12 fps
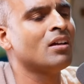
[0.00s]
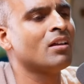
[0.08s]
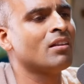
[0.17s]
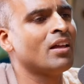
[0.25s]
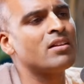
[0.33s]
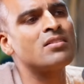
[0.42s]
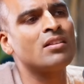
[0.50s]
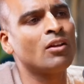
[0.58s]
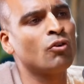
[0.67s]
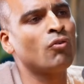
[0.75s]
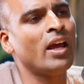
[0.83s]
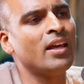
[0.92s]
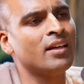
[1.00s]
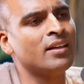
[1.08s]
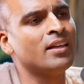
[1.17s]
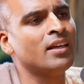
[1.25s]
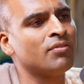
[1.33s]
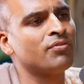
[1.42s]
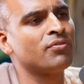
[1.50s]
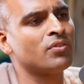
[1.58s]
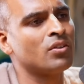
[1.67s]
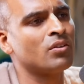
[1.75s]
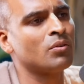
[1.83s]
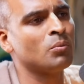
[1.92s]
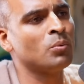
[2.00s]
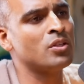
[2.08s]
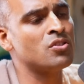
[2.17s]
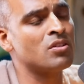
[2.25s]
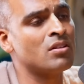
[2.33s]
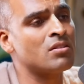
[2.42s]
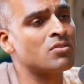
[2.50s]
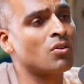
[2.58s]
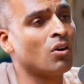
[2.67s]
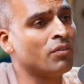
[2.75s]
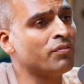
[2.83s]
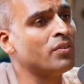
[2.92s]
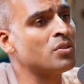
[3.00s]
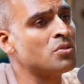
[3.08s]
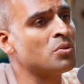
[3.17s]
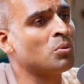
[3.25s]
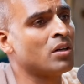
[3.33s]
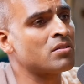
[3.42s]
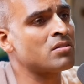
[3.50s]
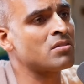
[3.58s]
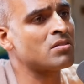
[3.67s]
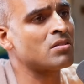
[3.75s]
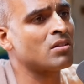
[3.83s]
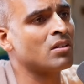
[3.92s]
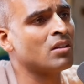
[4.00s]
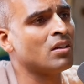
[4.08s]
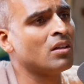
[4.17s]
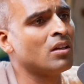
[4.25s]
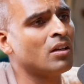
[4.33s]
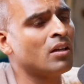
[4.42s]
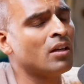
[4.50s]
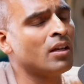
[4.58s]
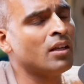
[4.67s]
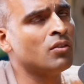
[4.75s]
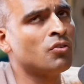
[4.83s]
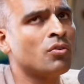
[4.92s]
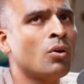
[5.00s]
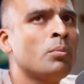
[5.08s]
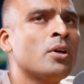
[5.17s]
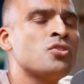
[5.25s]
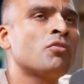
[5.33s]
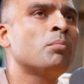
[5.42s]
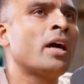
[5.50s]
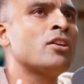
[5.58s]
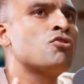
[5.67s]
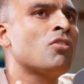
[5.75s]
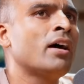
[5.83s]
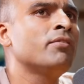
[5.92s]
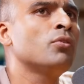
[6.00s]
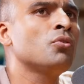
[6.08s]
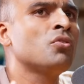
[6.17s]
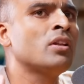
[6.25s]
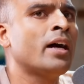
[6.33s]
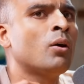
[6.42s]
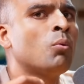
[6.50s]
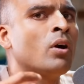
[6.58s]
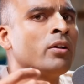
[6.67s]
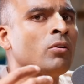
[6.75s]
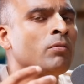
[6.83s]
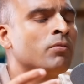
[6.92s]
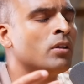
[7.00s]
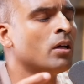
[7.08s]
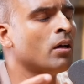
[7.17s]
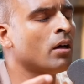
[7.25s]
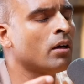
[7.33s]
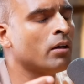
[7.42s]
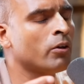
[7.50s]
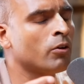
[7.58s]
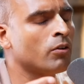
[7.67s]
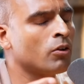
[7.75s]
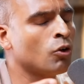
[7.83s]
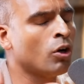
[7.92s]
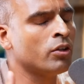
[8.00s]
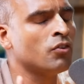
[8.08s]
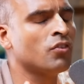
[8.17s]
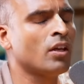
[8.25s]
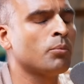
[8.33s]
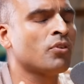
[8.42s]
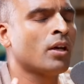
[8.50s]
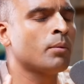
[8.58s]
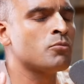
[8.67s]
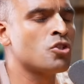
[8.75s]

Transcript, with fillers: that's the great gift which is offered to us in so much of my travels now, one of the concepts I'm